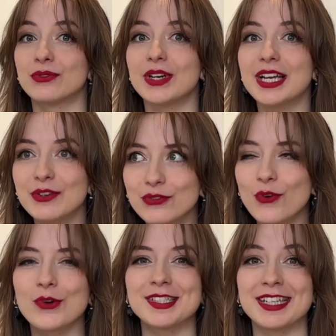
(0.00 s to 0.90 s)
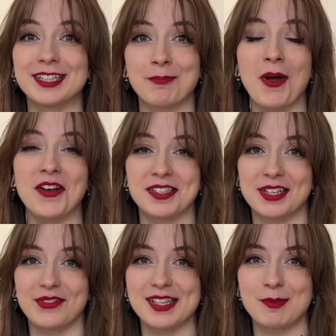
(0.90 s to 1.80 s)
reinforcing the
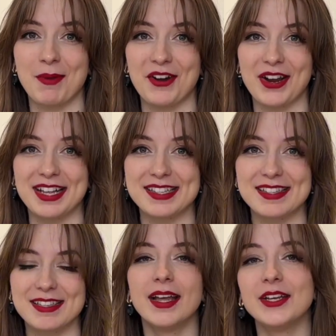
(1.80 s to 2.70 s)
positive experience.